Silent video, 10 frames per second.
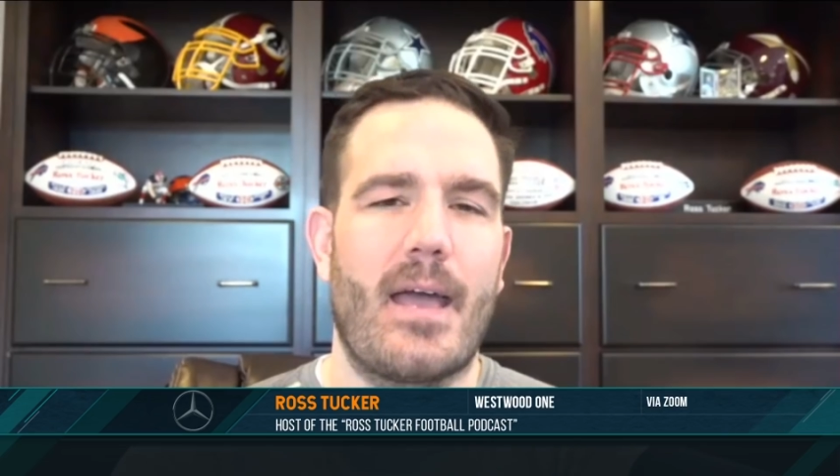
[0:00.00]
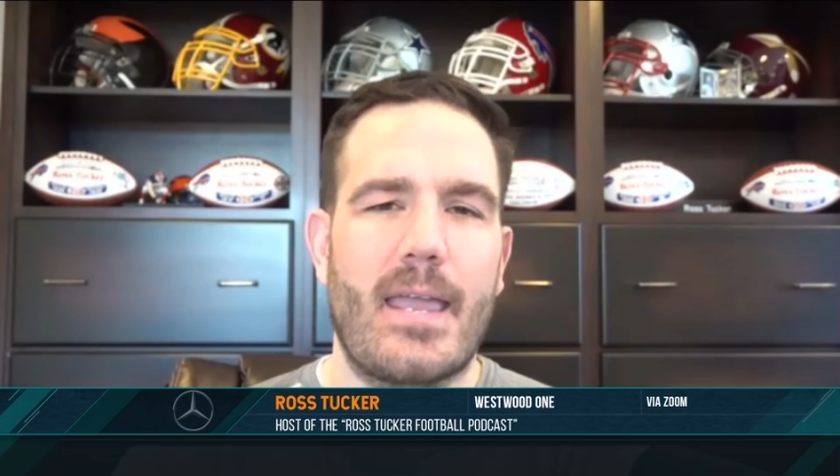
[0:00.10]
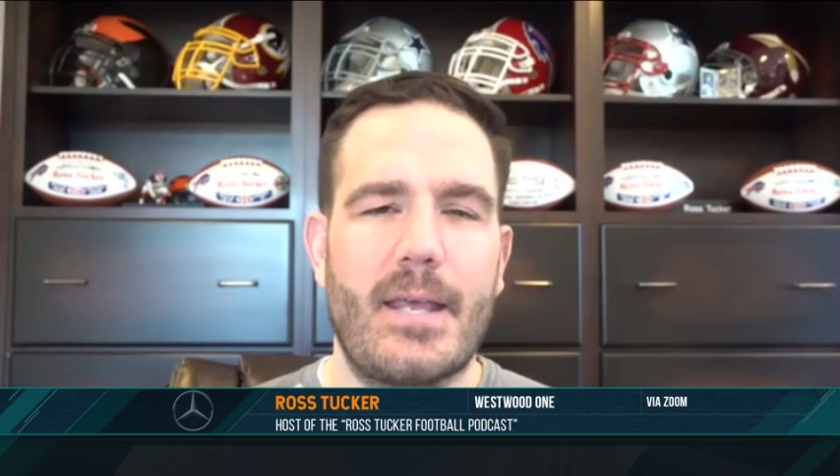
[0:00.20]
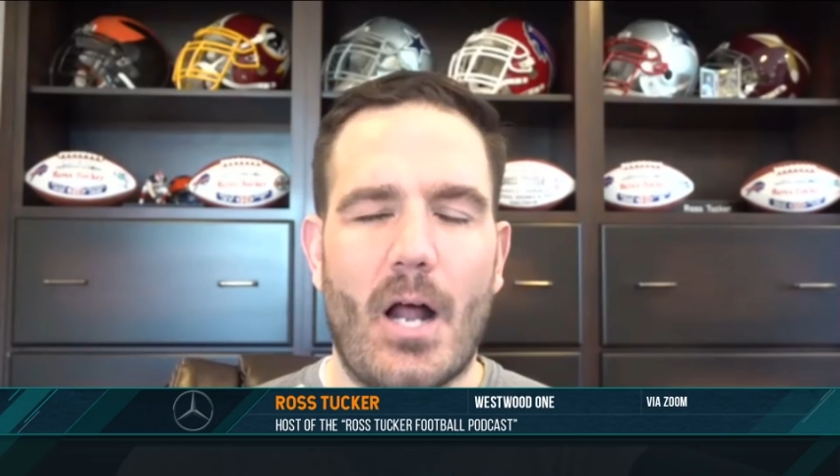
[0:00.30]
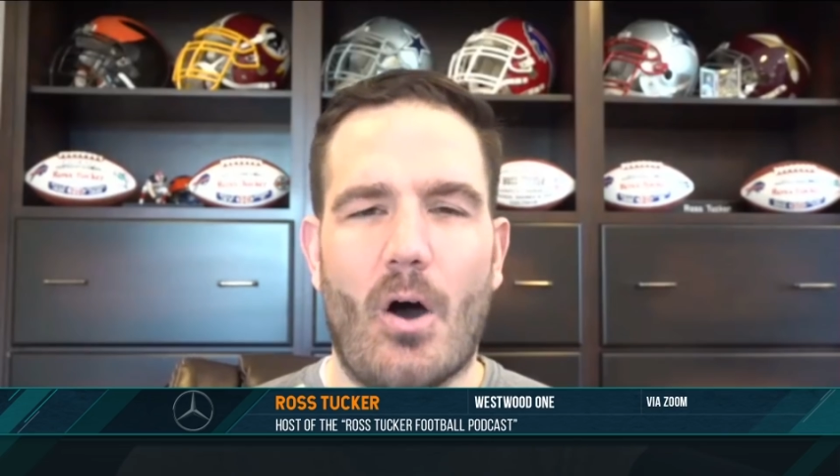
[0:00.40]

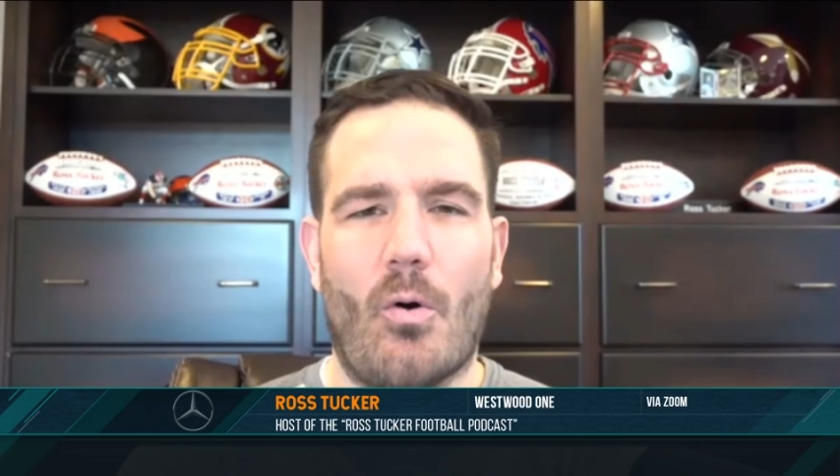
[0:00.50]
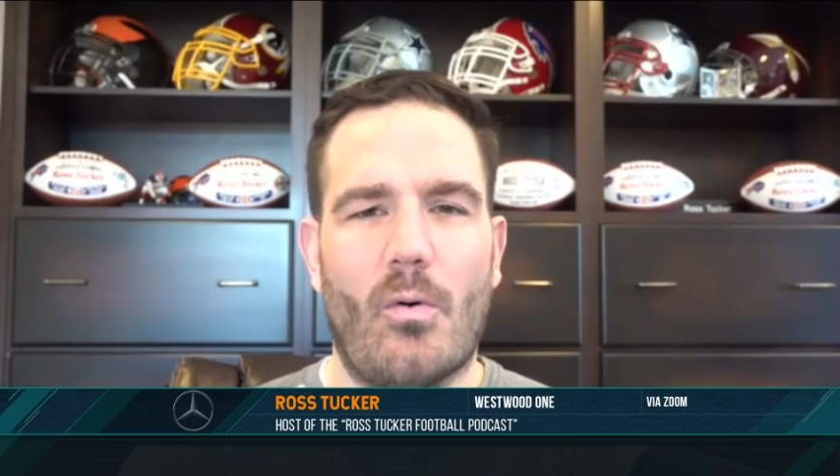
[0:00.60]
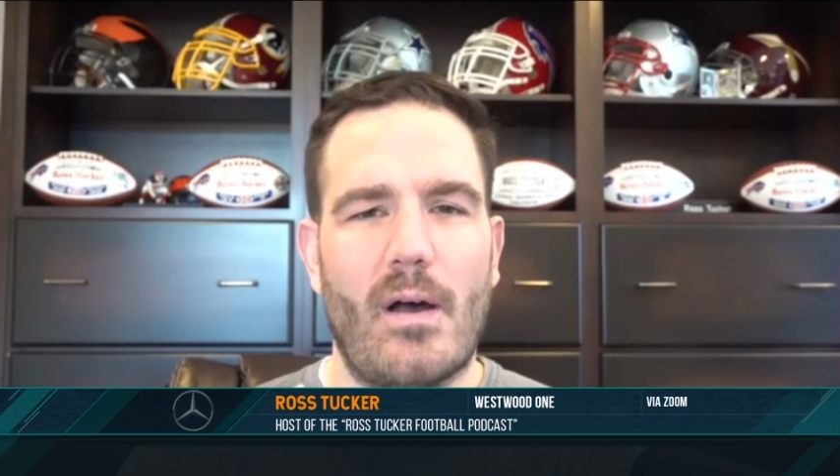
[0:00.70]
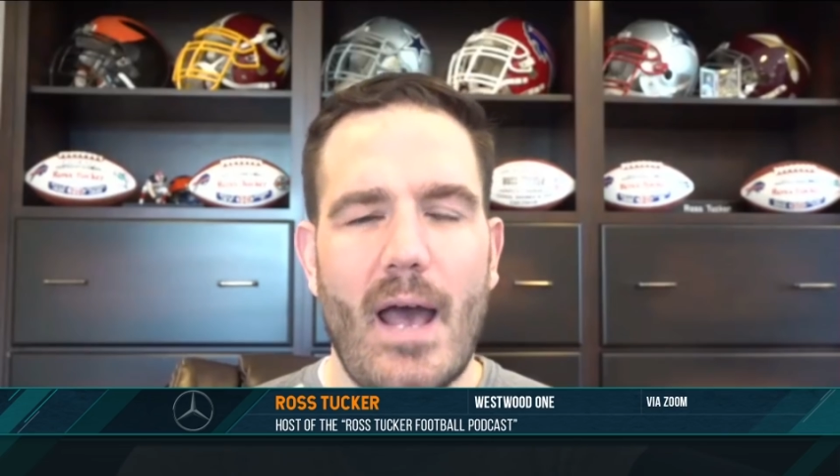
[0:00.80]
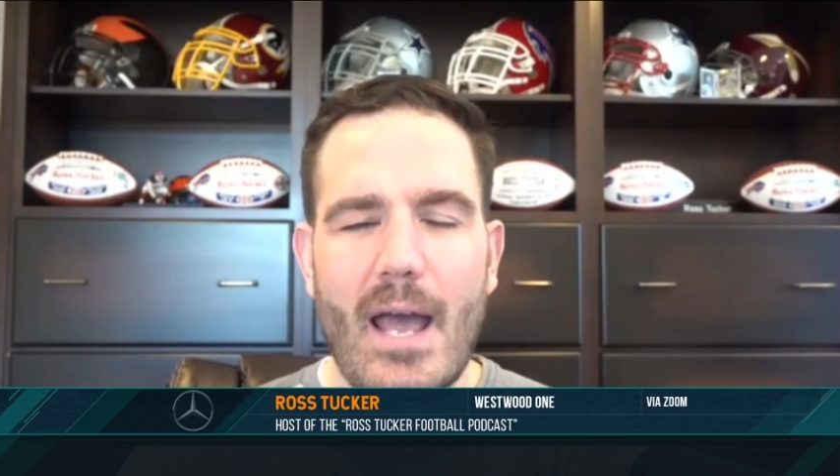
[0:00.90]
you know,
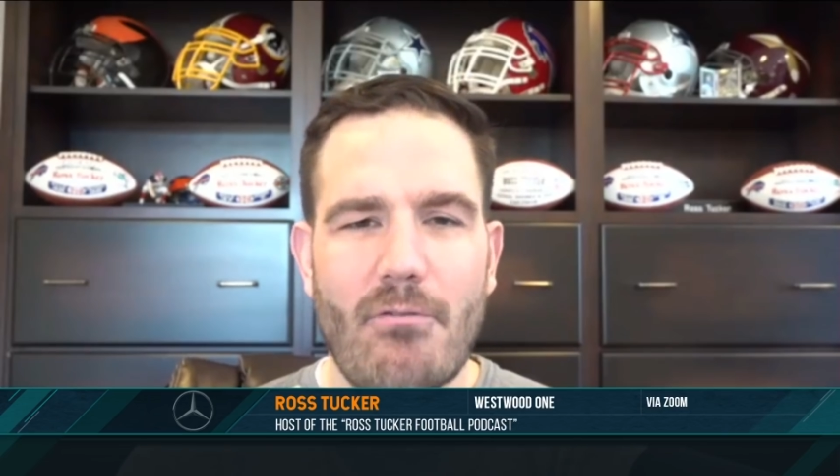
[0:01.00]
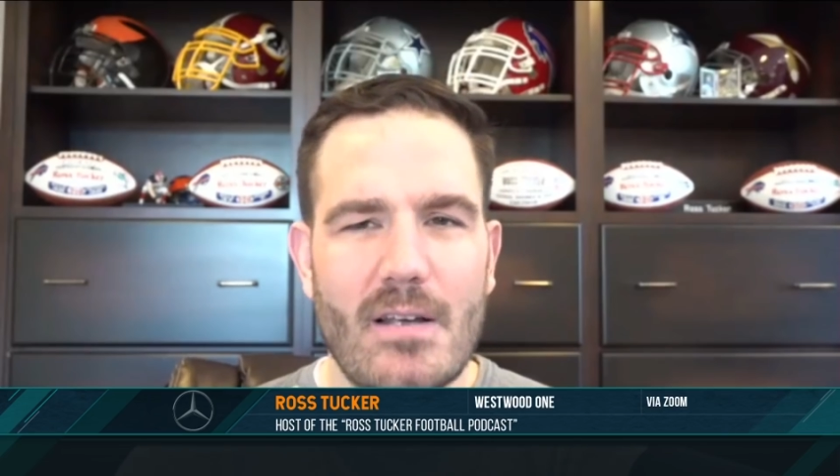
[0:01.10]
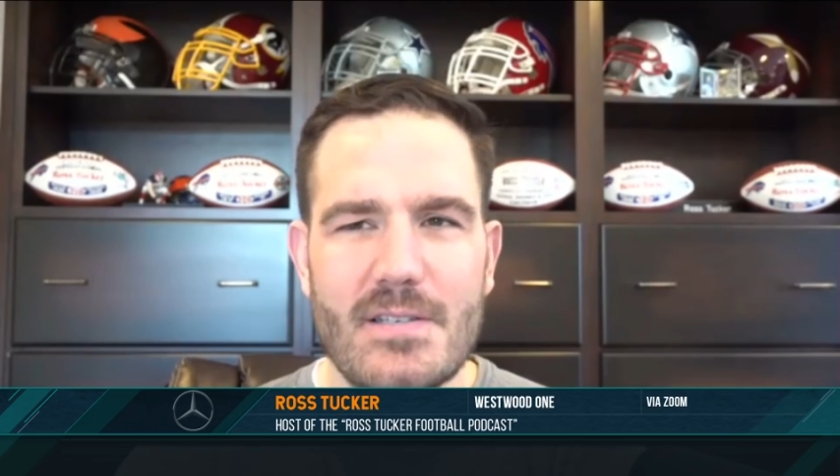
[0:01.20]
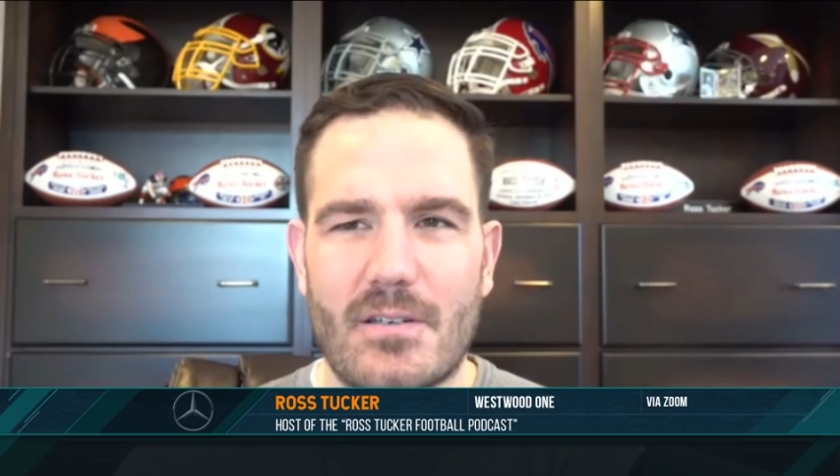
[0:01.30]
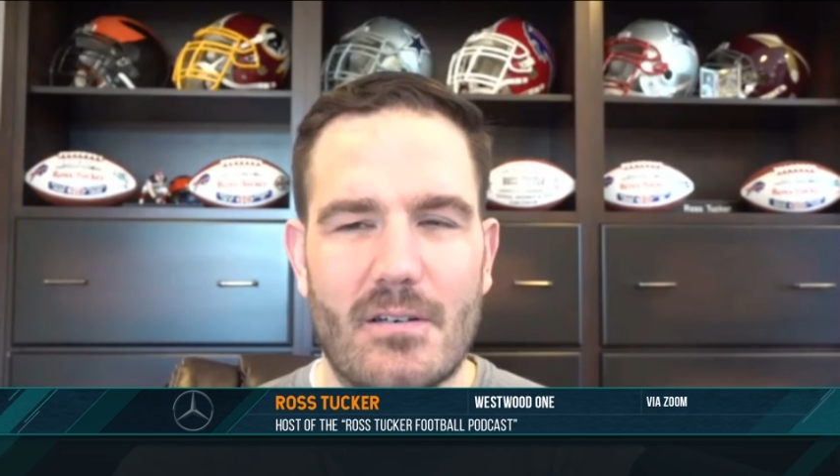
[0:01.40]
hey,
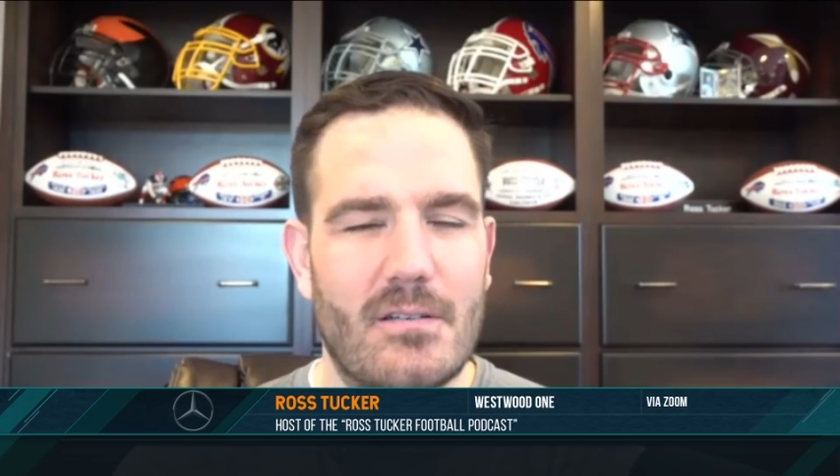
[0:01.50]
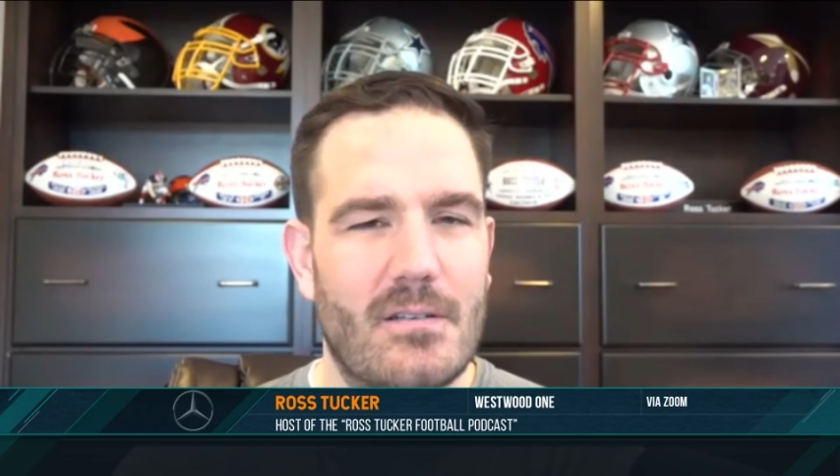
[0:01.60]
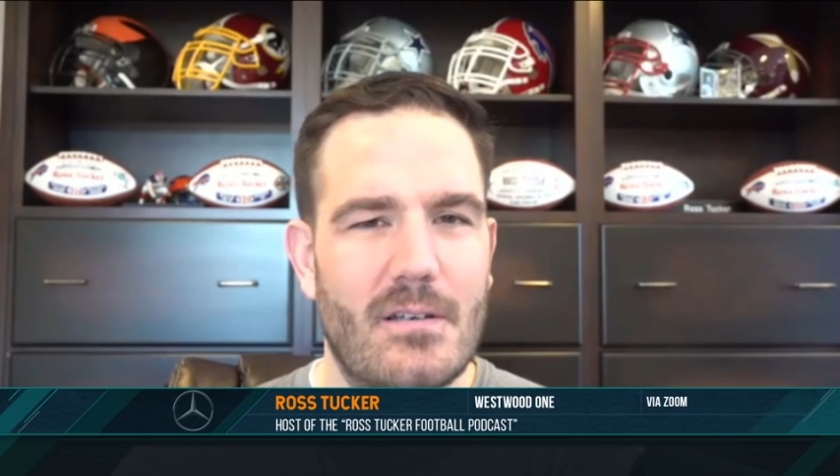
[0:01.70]
Russell,